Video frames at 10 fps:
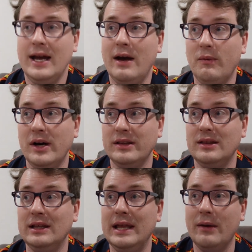and
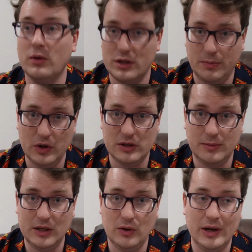what they were supposed to
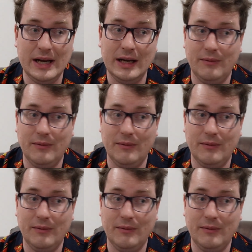be doing